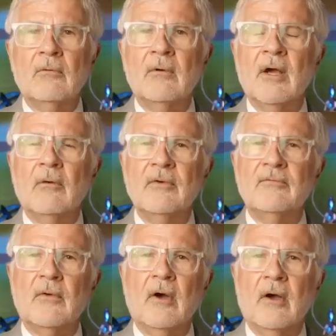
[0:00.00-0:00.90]
Well,
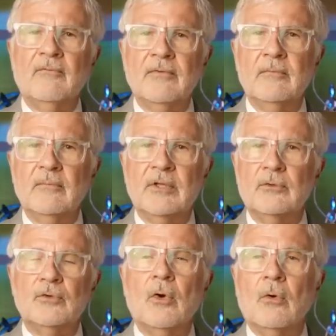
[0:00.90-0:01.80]
we've often
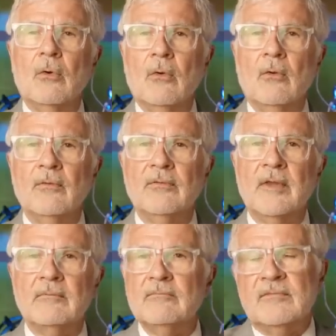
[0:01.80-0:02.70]
been told
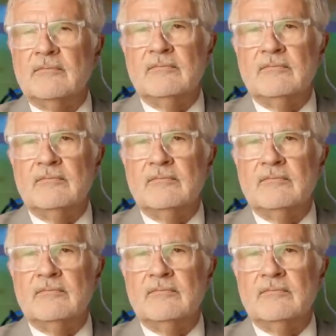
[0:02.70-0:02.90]
that